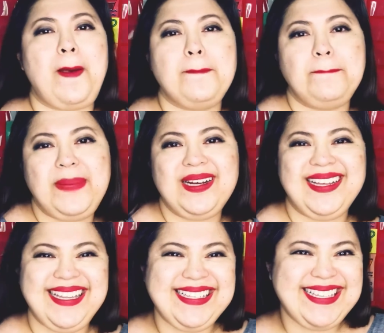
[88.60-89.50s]
B
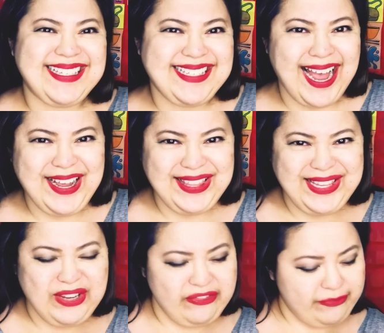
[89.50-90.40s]
is the sound
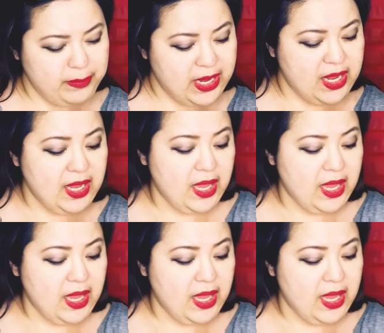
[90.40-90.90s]
of B.